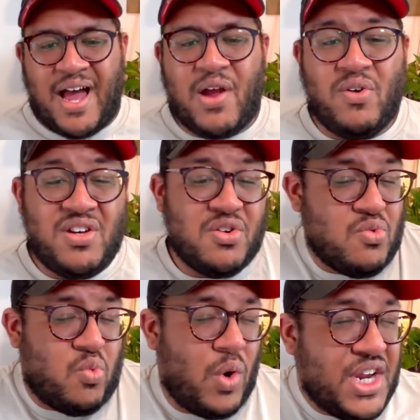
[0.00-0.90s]
I do
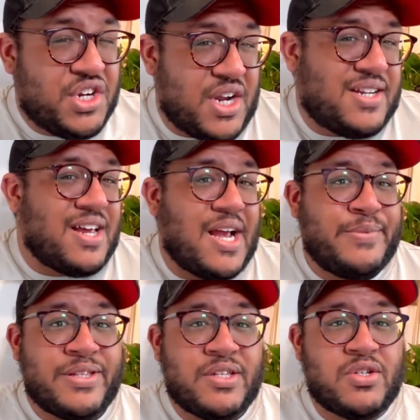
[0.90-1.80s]
wish at times
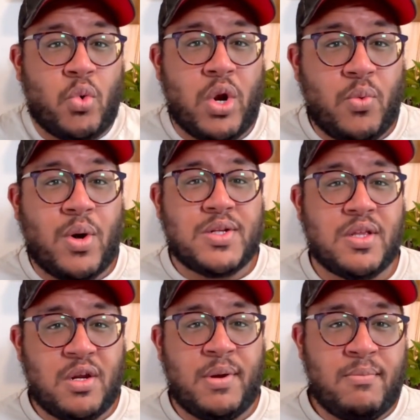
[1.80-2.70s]
that the story was a
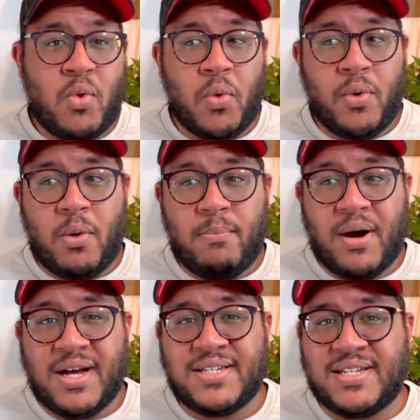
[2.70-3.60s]
little bit more
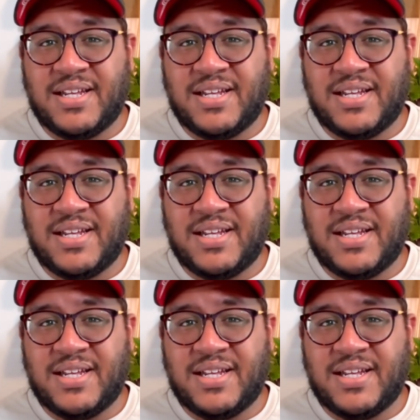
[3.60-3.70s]
robust.